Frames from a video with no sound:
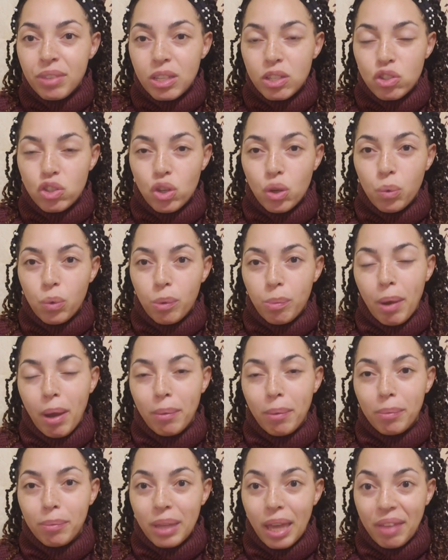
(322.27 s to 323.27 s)
so we'll
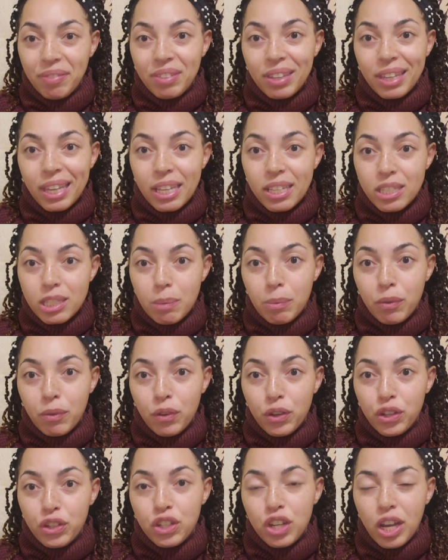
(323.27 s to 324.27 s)
probably have to get some of
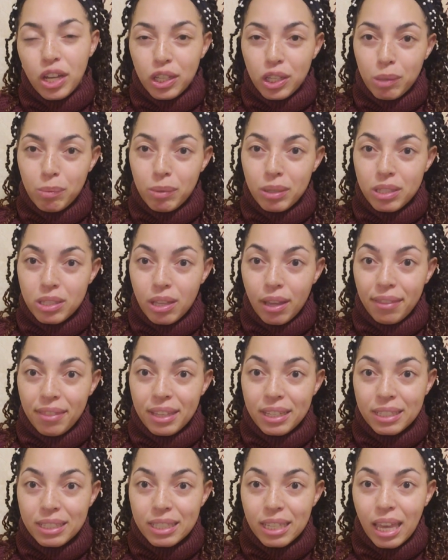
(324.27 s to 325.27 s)
her documents
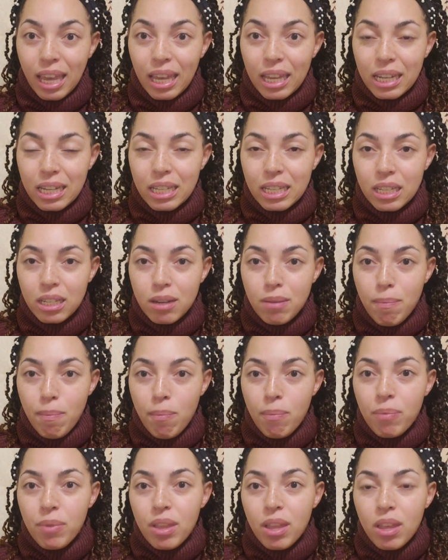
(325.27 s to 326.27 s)
authenticated.
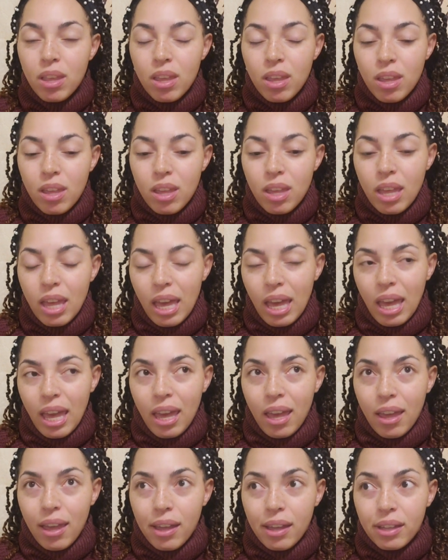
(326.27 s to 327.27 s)

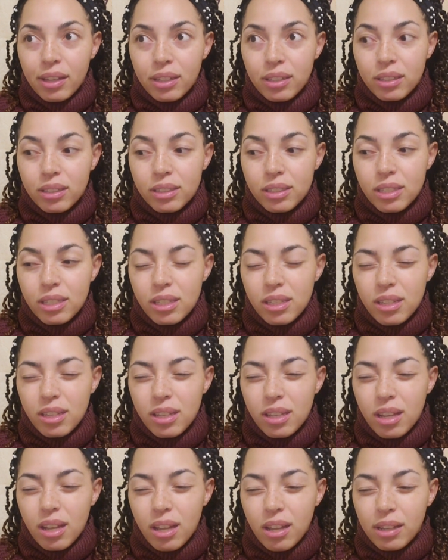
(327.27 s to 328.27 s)
And
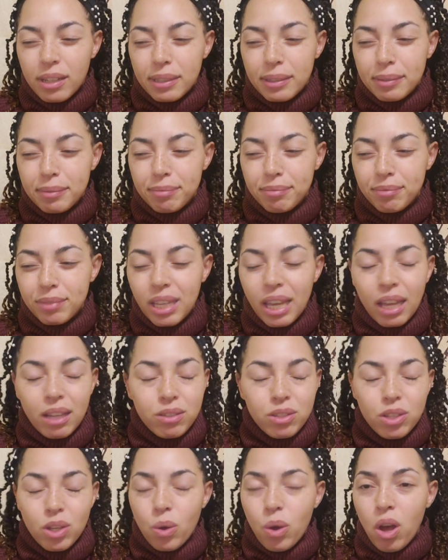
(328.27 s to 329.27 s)
yeah,
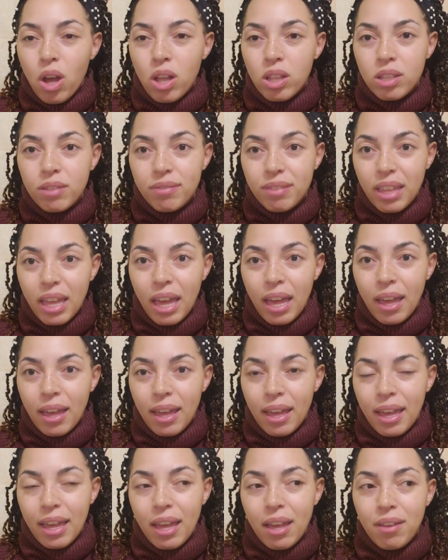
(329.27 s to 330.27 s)
so all of that,
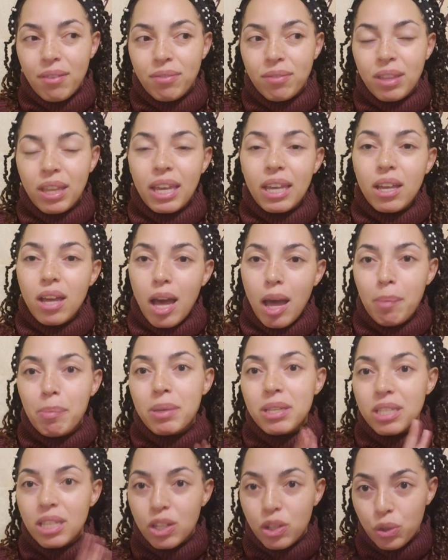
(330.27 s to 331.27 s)
I have like
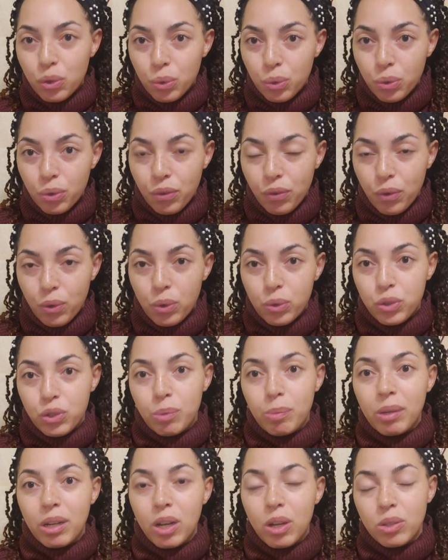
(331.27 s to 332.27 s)
copies in a Google folder,
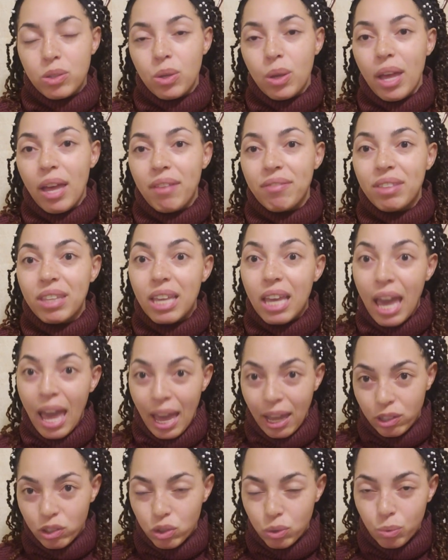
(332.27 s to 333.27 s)
but I also have the
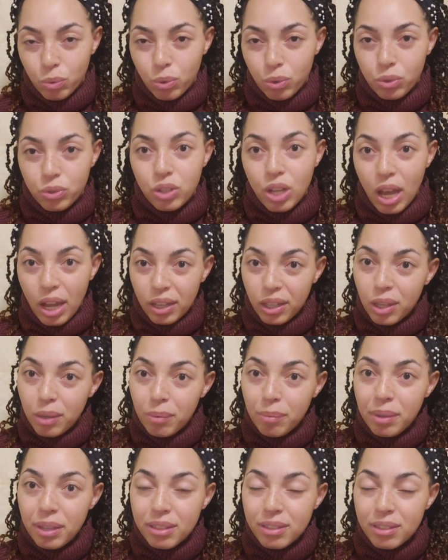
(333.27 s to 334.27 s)
actual
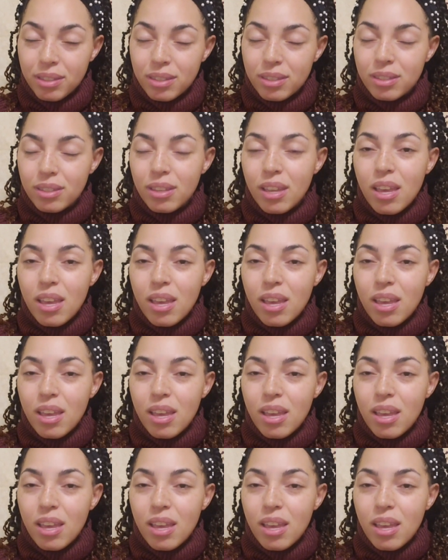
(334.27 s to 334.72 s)
documents